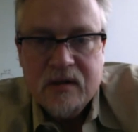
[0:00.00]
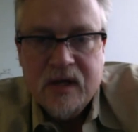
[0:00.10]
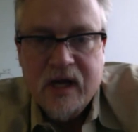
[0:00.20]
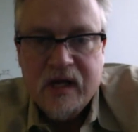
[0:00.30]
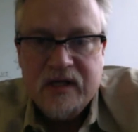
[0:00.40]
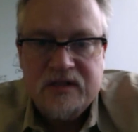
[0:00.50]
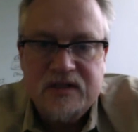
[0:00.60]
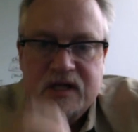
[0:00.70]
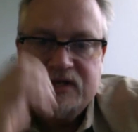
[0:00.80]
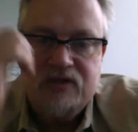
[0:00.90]
and it
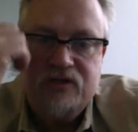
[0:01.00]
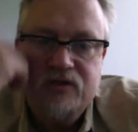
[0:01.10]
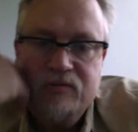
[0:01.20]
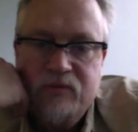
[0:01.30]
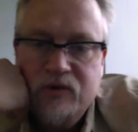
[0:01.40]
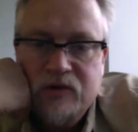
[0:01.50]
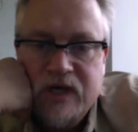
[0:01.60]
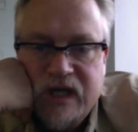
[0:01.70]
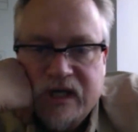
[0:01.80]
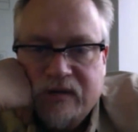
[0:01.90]
says to
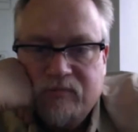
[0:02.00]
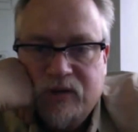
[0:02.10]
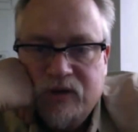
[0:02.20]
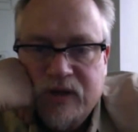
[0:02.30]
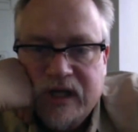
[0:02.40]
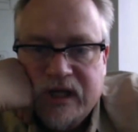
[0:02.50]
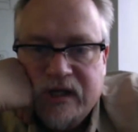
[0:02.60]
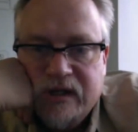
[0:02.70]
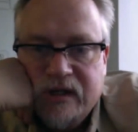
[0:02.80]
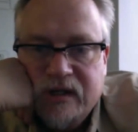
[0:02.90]

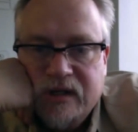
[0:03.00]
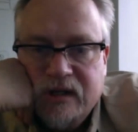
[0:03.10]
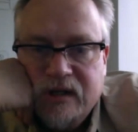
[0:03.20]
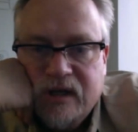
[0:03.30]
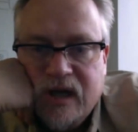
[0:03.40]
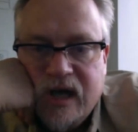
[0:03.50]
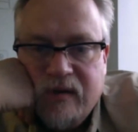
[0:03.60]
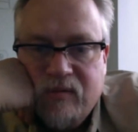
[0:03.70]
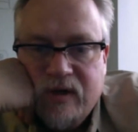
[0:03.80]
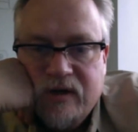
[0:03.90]
Boolean. I
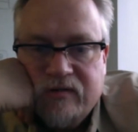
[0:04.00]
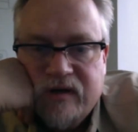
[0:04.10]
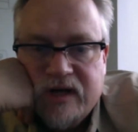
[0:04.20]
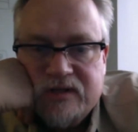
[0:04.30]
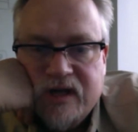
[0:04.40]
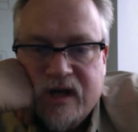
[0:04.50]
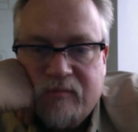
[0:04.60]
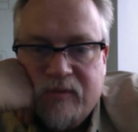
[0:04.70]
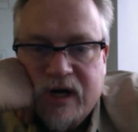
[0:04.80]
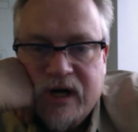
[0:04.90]
wonder if that's not a
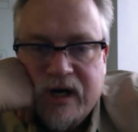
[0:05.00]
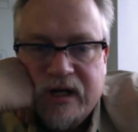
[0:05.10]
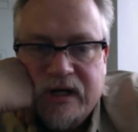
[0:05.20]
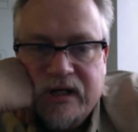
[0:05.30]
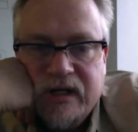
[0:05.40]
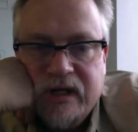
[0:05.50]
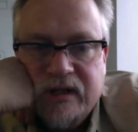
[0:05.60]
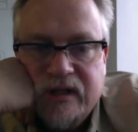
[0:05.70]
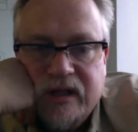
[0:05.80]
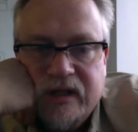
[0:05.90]
bug
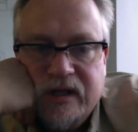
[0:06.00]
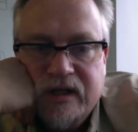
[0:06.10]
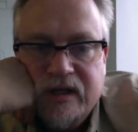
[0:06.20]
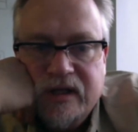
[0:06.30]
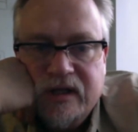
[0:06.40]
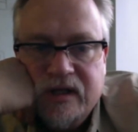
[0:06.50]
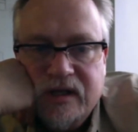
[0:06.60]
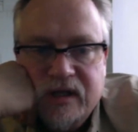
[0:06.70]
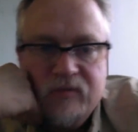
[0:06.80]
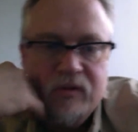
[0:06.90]
in the
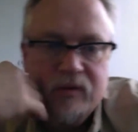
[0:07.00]
where